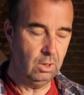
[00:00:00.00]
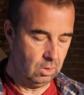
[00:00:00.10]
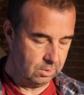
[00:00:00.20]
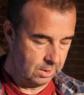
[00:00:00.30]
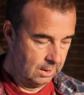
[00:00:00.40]

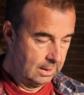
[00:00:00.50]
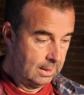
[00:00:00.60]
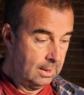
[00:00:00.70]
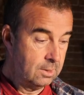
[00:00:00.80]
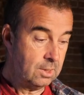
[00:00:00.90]
hot.
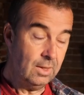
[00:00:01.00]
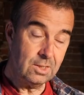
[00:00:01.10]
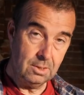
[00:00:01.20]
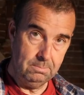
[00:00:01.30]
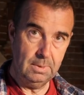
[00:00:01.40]
So
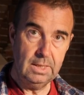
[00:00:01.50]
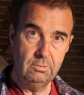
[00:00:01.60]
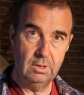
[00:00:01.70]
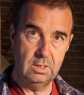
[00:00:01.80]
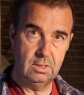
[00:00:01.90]
that's the
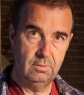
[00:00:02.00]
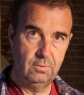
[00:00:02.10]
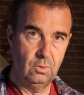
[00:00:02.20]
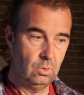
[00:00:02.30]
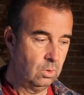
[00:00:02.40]
main reason
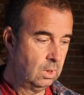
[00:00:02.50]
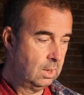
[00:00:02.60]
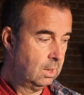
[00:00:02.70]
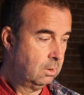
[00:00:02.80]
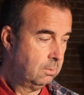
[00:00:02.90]
for
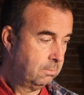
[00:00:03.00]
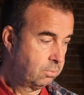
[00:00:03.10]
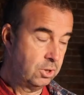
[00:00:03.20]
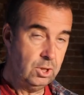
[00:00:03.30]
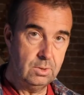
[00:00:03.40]

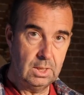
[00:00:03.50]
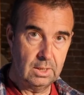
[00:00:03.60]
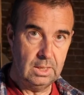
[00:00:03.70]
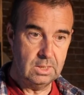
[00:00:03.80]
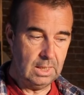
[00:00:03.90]

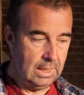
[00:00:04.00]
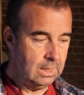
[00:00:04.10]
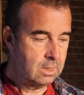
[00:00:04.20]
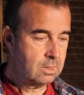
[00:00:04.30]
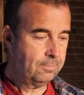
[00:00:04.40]
producing these
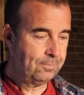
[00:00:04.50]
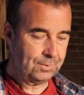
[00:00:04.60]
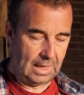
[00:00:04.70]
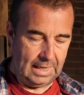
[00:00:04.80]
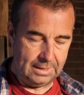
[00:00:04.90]
eeks.
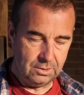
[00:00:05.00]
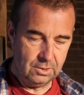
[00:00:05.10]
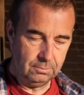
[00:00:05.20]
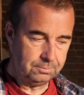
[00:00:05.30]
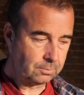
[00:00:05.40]

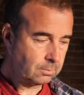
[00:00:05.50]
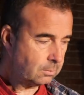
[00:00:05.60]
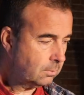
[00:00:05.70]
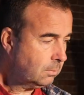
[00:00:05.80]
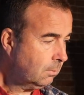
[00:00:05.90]
And
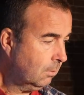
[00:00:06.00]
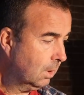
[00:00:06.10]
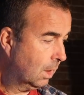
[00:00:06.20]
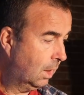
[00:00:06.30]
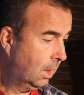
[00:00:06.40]

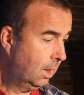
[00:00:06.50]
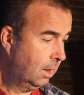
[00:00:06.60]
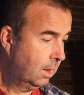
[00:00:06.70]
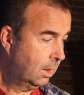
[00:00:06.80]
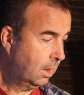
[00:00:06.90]

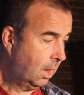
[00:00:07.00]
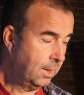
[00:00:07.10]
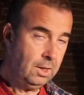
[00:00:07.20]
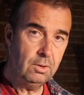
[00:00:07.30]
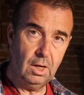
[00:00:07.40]
I
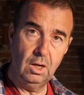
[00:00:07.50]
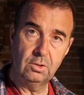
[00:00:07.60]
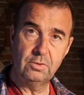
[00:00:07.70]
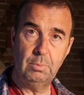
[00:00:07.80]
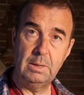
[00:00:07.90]
know that a
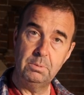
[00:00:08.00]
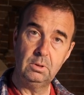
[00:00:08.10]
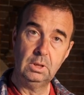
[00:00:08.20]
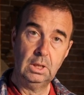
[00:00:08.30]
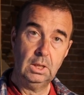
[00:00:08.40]
lot of
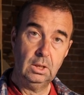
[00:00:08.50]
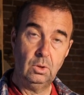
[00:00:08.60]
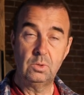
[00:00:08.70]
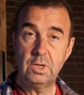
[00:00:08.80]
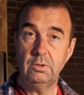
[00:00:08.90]
people
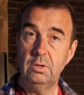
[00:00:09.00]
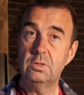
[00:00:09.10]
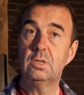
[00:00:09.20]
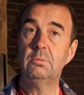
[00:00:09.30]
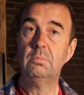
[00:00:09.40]
also
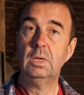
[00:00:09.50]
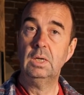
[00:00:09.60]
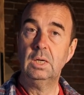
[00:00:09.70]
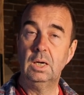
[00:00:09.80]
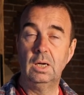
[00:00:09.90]
use them
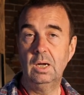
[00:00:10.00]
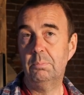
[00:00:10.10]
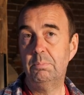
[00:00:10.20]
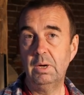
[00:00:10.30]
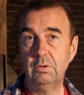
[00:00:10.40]

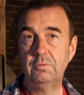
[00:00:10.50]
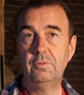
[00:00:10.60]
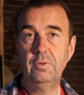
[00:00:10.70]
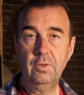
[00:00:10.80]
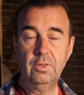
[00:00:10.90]

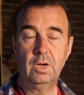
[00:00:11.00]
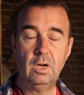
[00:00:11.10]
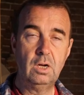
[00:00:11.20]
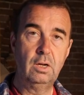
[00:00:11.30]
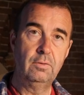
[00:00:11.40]
above the
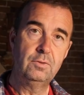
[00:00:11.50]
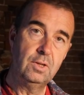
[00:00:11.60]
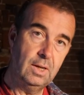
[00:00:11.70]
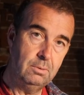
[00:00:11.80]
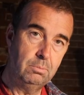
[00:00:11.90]
hive
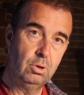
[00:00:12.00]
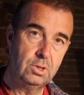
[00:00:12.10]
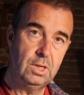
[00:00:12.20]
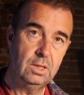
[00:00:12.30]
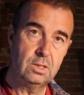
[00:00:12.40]
to then
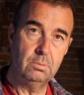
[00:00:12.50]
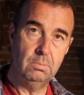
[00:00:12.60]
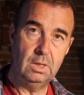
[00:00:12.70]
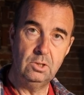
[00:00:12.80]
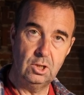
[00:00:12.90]
put in
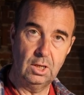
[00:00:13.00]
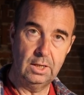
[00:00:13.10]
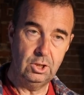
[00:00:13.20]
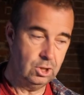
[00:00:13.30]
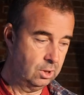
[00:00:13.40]
some
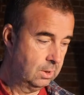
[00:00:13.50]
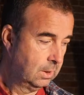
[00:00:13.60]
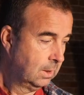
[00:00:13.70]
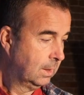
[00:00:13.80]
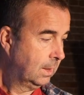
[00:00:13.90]
insulation
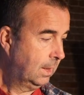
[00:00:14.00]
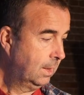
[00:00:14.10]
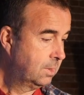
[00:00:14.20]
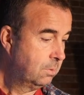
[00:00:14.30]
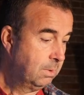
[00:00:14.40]

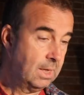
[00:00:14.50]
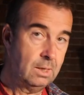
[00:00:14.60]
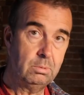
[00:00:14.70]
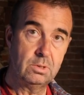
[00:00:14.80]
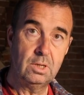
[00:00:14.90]
to be
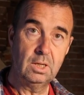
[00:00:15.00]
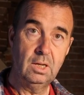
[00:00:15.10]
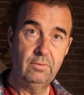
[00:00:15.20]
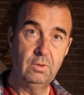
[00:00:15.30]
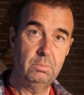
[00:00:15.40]
able to
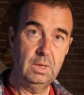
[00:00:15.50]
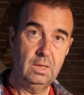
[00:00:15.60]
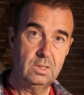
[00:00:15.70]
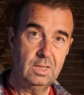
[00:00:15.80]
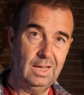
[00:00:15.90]
give the
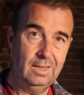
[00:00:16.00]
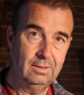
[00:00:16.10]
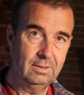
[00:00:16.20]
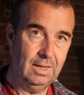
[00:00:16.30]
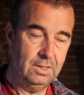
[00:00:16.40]
bees that
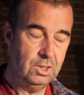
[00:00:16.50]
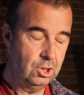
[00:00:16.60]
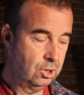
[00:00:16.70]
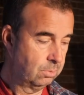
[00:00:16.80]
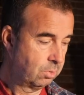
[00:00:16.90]

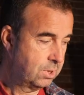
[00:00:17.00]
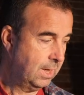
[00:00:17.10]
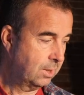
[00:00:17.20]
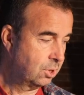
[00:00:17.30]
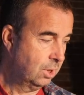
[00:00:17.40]
additional
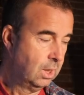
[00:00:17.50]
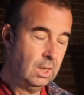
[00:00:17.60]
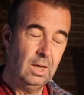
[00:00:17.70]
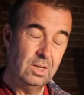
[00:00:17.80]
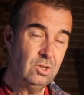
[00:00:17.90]
protection.
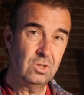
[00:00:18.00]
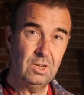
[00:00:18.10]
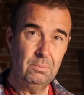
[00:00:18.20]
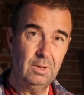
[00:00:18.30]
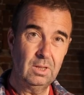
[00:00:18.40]
It's not
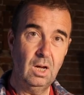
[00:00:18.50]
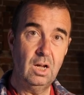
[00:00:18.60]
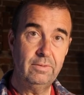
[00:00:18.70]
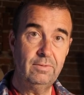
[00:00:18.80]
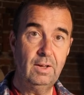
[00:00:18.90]
something that
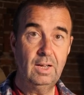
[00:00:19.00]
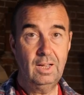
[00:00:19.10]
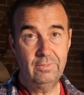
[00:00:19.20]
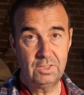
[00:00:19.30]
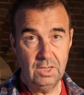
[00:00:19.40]
I've
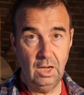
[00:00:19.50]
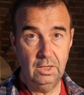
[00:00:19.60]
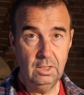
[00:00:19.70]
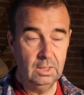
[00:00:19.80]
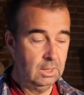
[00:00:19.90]
ever
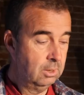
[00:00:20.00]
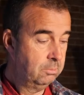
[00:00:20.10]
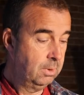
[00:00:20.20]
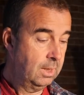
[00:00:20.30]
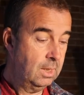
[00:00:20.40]
done,
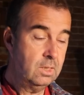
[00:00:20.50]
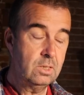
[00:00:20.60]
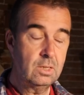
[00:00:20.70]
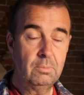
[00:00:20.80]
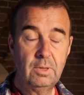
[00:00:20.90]
but it is
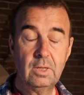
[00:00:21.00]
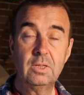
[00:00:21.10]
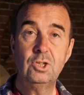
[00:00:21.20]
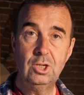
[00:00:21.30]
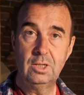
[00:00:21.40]
something
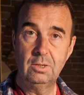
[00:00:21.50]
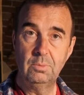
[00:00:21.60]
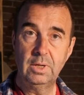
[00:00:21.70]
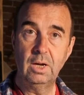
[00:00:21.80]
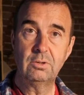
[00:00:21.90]
this year that
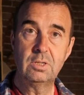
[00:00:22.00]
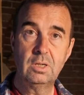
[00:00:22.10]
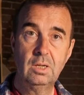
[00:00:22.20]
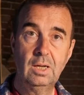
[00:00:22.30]
we're going to